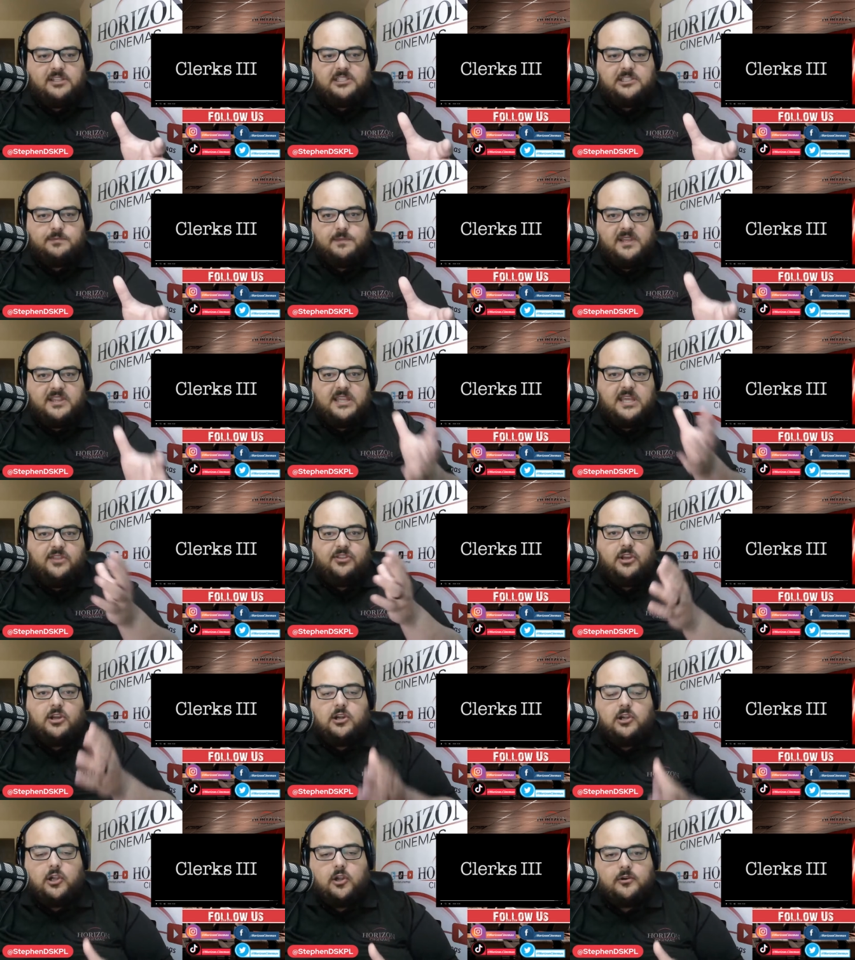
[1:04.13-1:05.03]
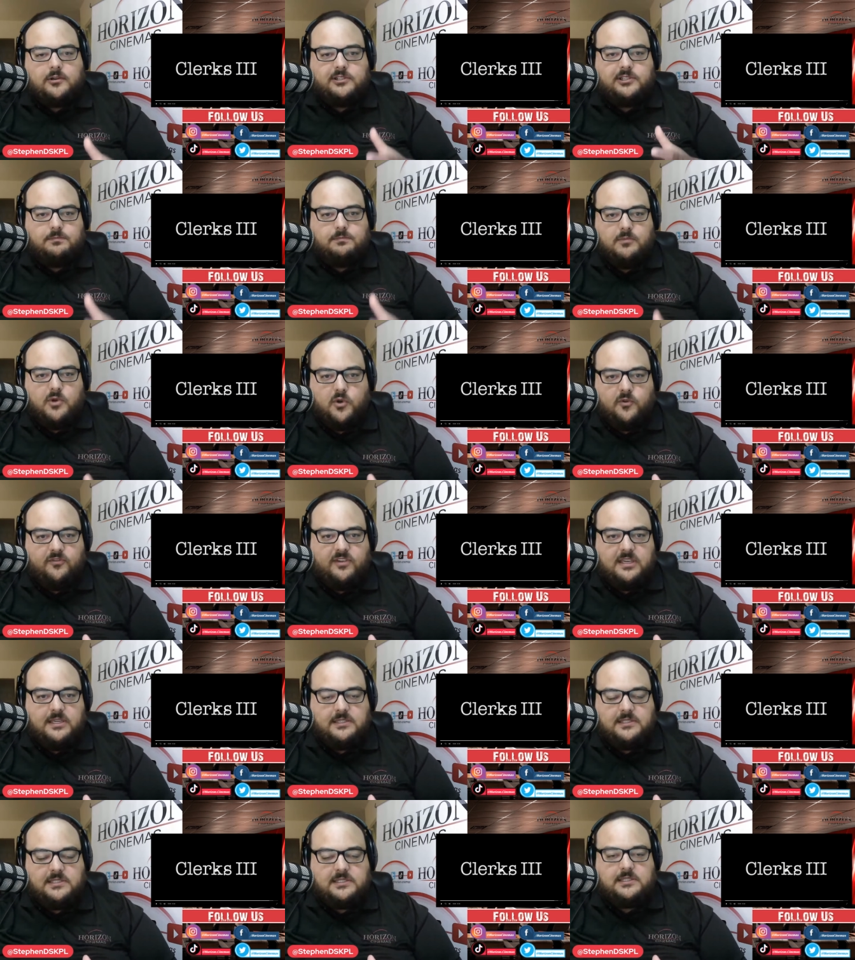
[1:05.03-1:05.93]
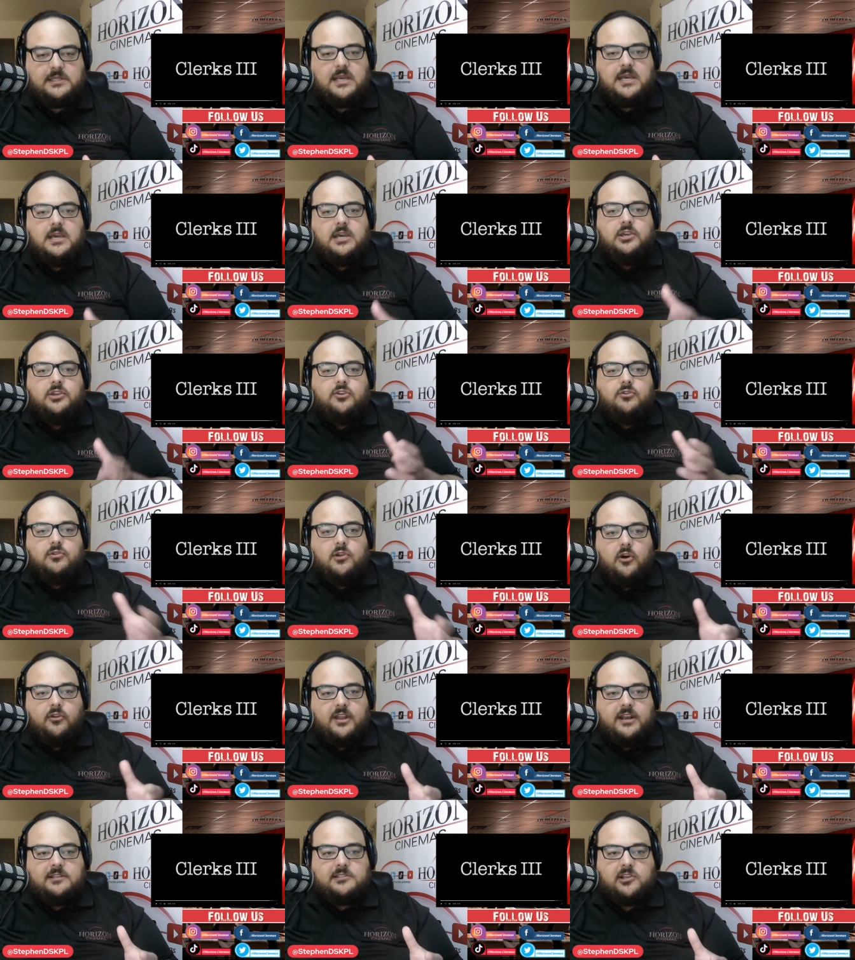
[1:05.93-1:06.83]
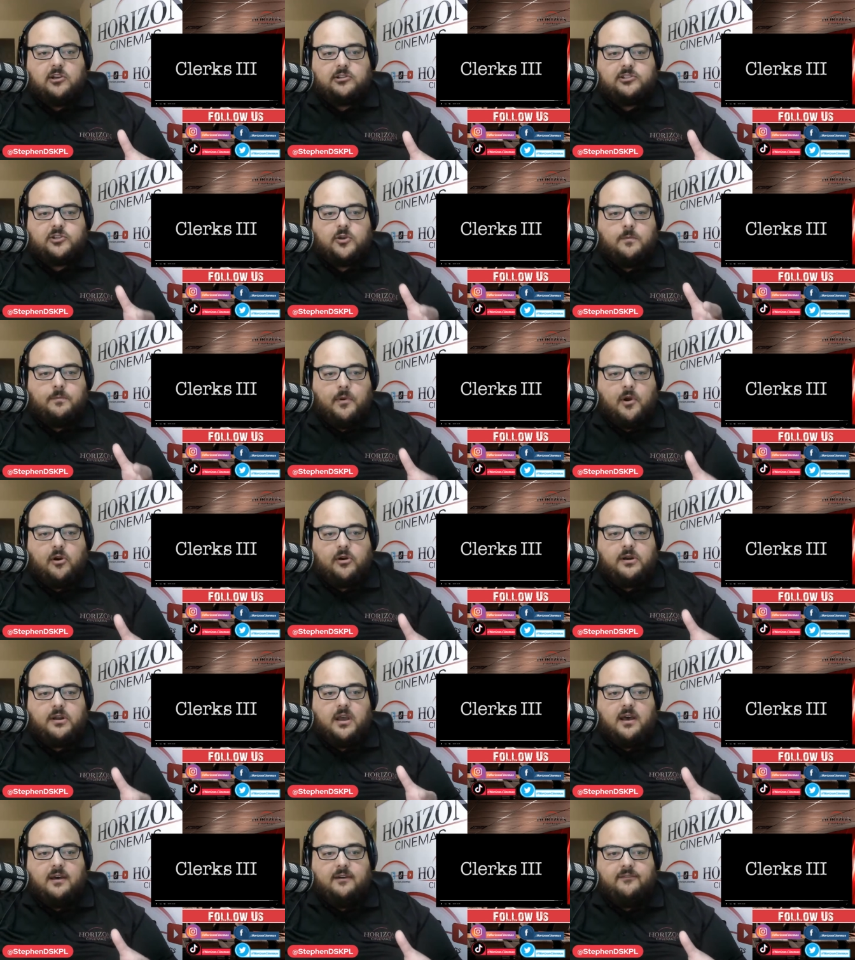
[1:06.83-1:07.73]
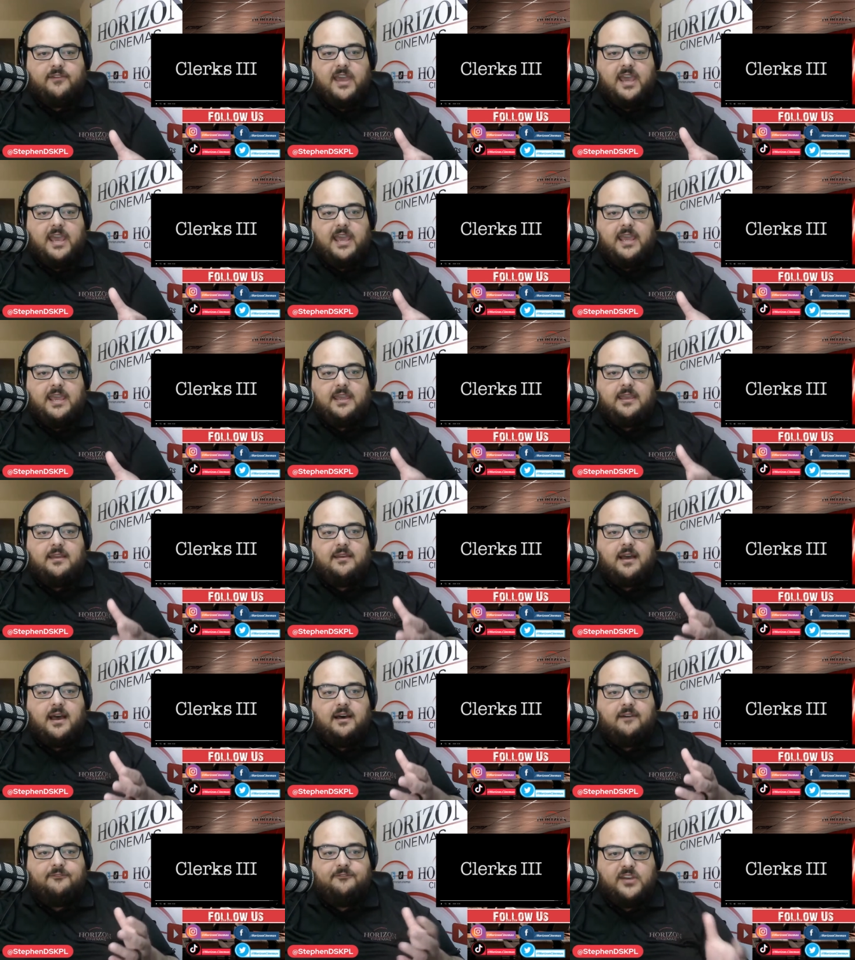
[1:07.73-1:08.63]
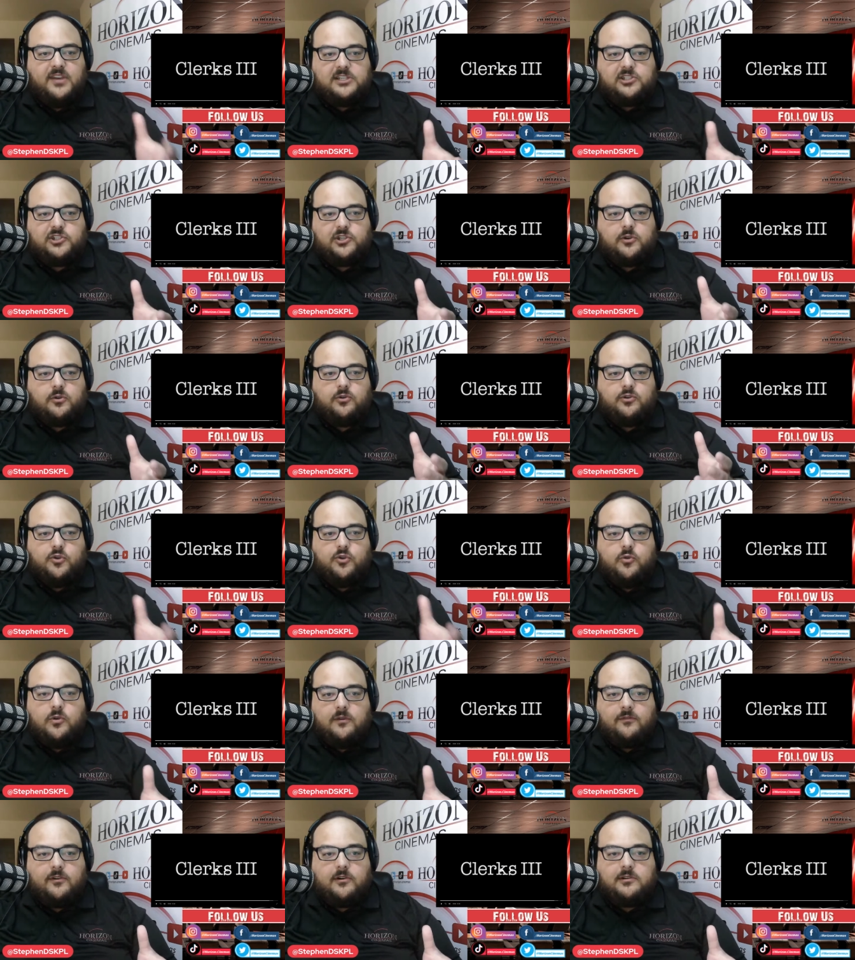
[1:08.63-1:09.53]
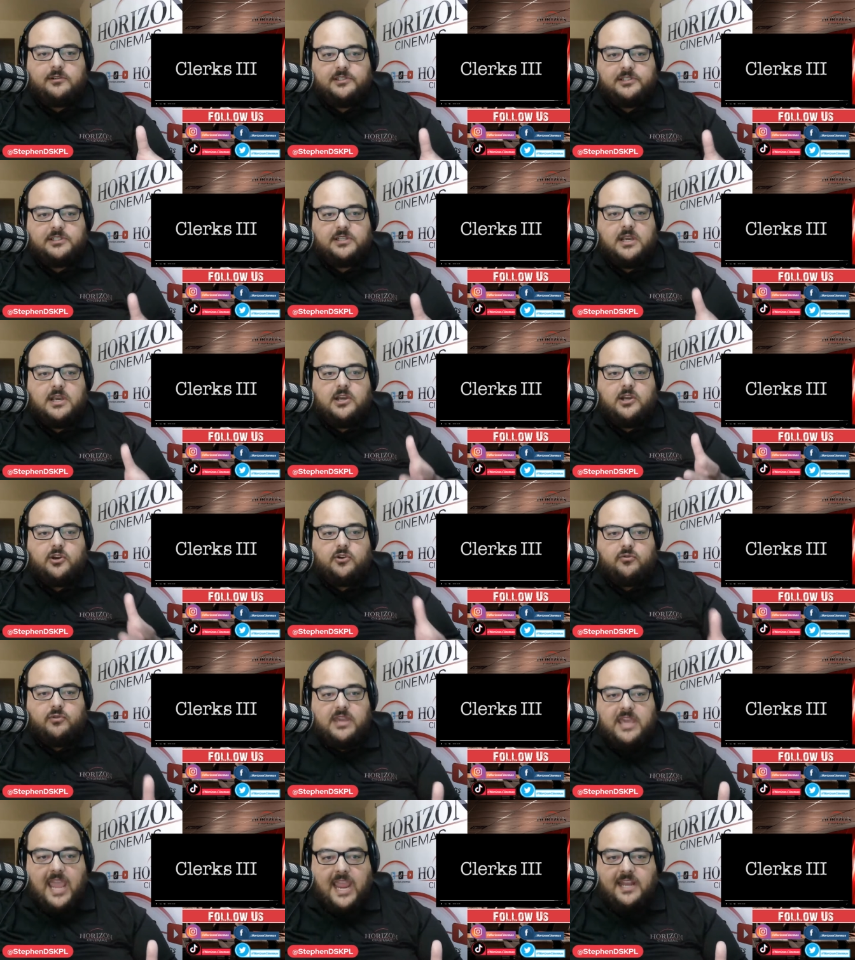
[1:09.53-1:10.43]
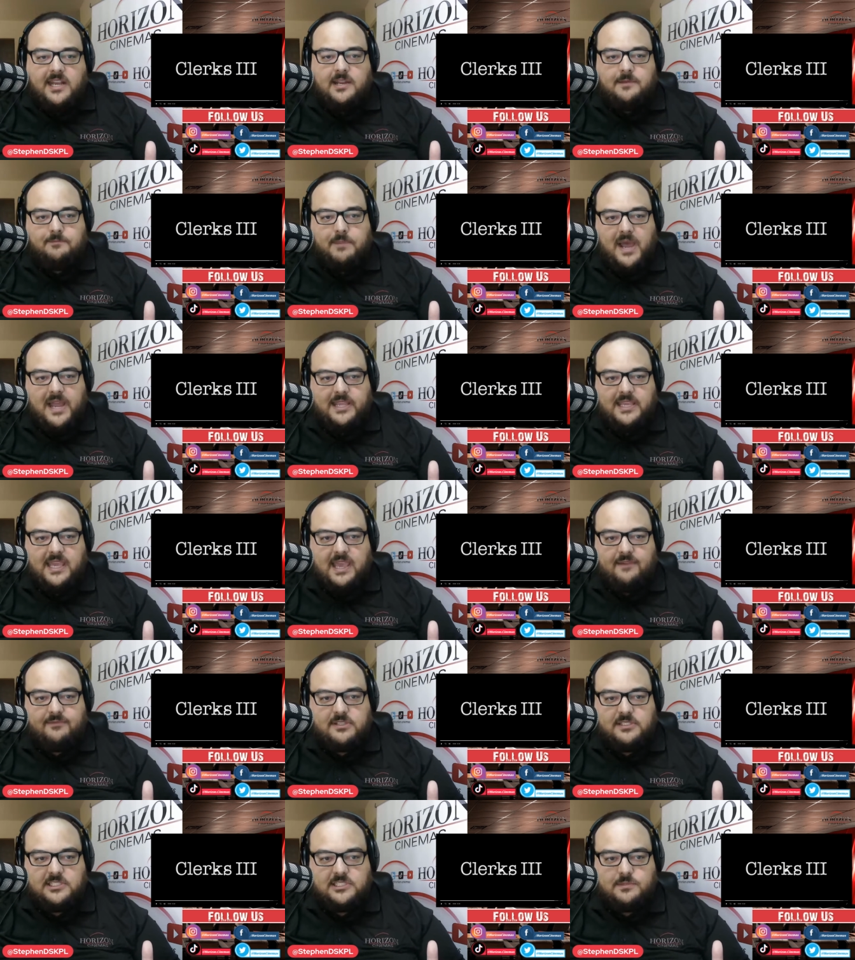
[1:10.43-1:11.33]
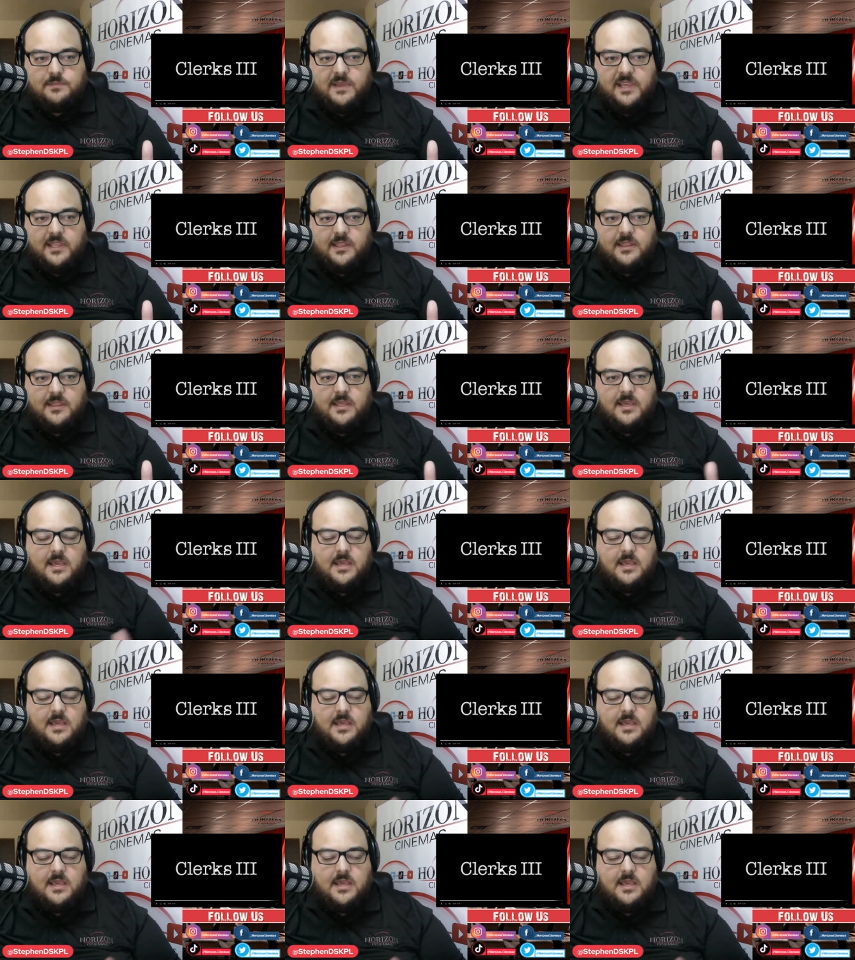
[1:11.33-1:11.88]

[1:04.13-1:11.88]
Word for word: Smith in the Clerks movies, you know that it's also part of a uh, fictional universe created by Kevin Smith.